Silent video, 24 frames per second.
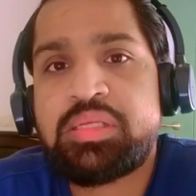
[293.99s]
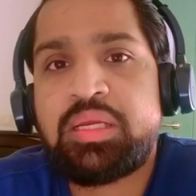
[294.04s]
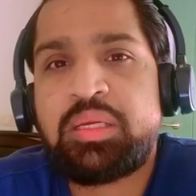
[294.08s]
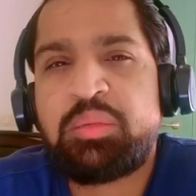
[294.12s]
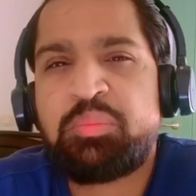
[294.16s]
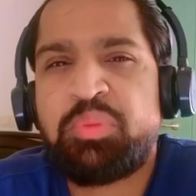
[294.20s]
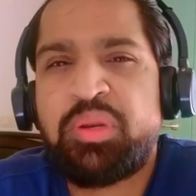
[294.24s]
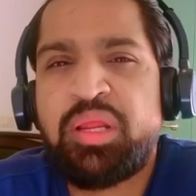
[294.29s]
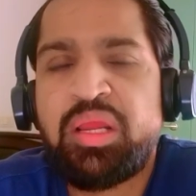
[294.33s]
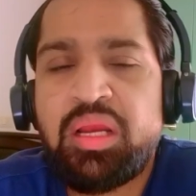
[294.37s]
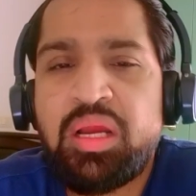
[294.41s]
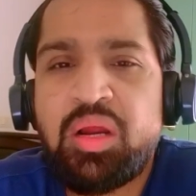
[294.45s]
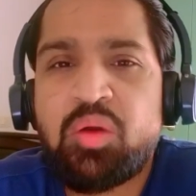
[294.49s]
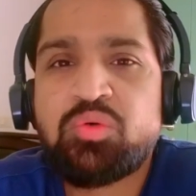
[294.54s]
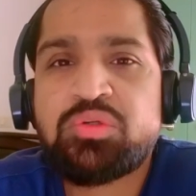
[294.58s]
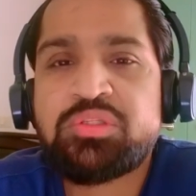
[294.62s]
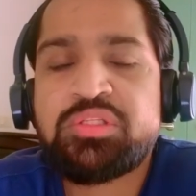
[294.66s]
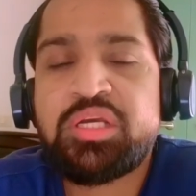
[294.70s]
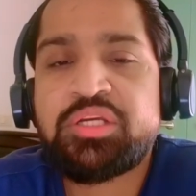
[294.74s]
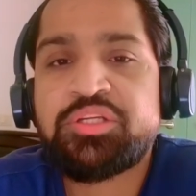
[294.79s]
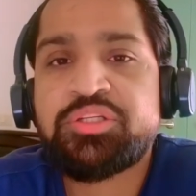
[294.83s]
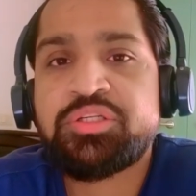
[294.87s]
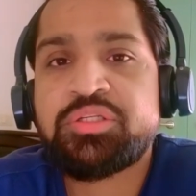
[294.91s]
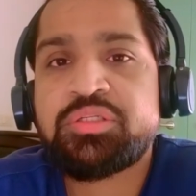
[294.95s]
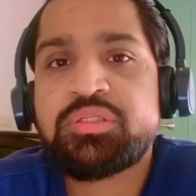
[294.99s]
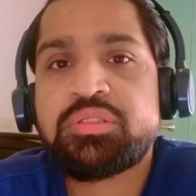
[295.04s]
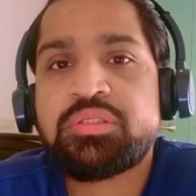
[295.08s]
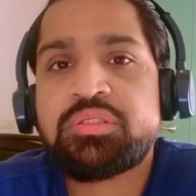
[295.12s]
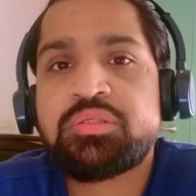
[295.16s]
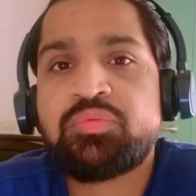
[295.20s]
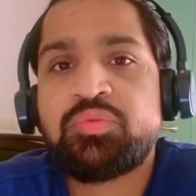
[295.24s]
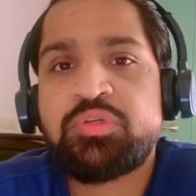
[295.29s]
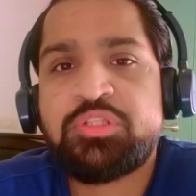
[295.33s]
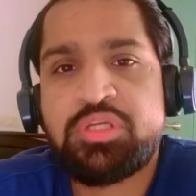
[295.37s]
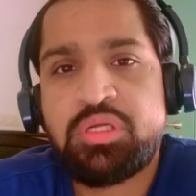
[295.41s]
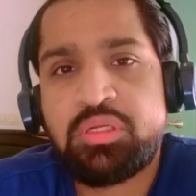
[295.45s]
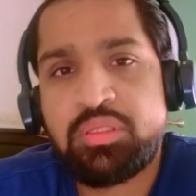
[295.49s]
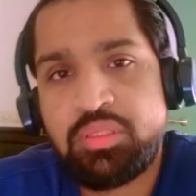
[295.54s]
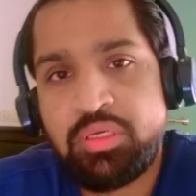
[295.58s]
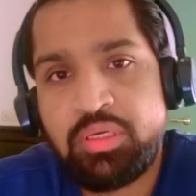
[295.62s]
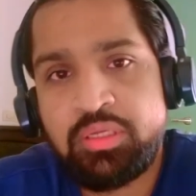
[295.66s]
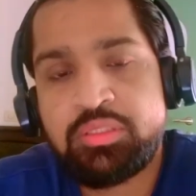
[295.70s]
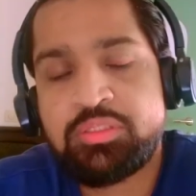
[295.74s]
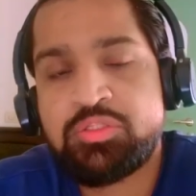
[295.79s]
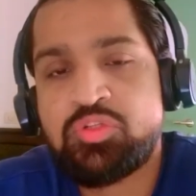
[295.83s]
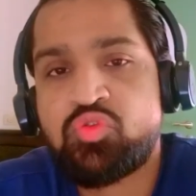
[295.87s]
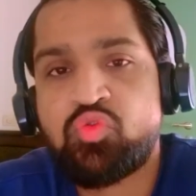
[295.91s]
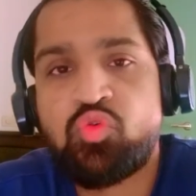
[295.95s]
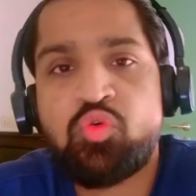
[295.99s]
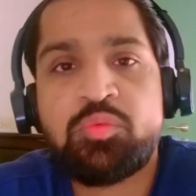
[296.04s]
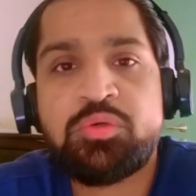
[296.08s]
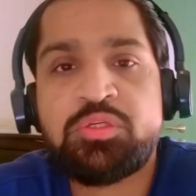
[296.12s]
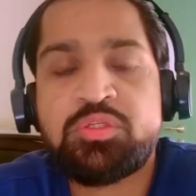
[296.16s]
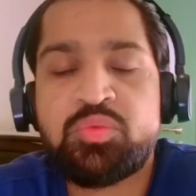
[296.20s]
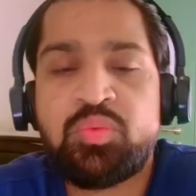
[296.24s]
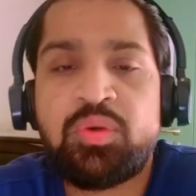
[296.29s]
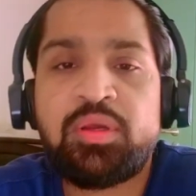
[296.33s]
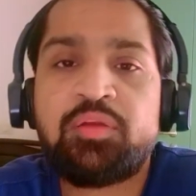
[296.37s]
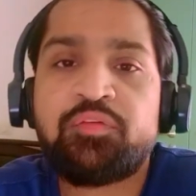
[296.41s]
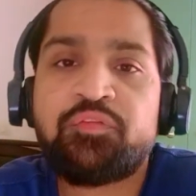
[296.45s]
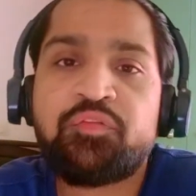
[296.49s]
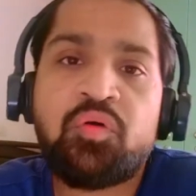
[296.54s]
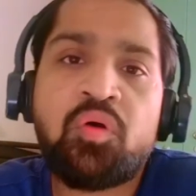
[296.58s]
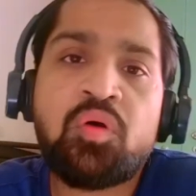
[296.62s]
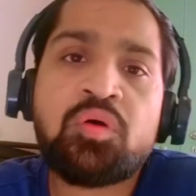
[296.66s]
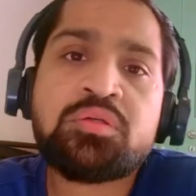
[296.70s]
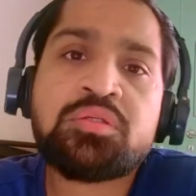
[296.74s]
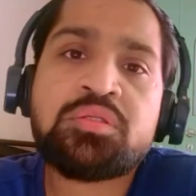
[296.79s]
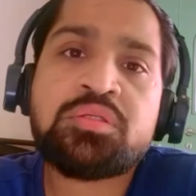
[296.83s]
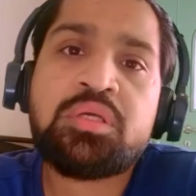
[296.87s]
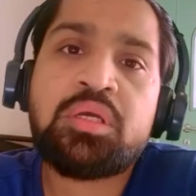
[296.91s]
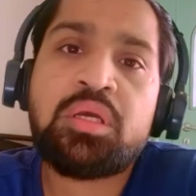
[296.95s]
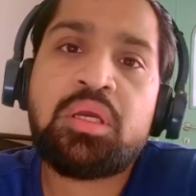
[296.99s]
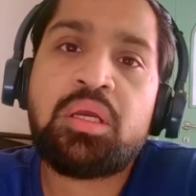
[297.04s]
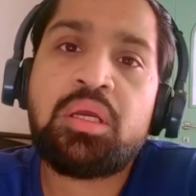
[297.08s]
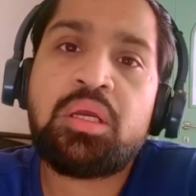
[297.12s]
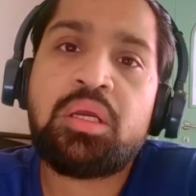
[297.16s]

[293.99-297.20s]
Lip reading: breakout sessions, which are there in Zoom as well, of course.